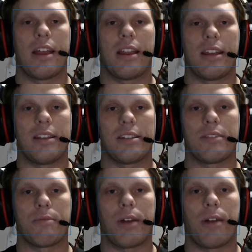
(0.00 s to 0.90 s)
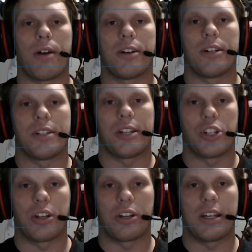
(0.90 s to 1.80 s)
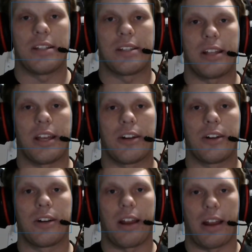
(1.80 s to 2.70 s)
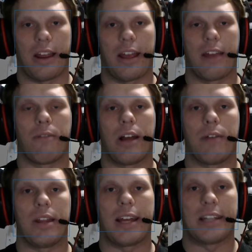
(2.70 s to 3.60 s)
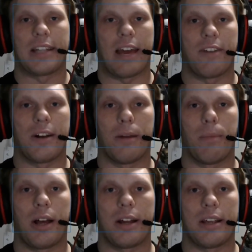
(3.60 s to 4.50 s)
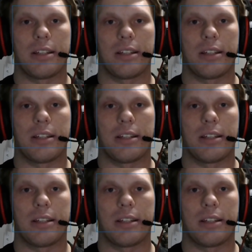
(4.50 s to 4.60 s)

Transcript: This is why water is such a good insulator and why we like to have it in our bodies.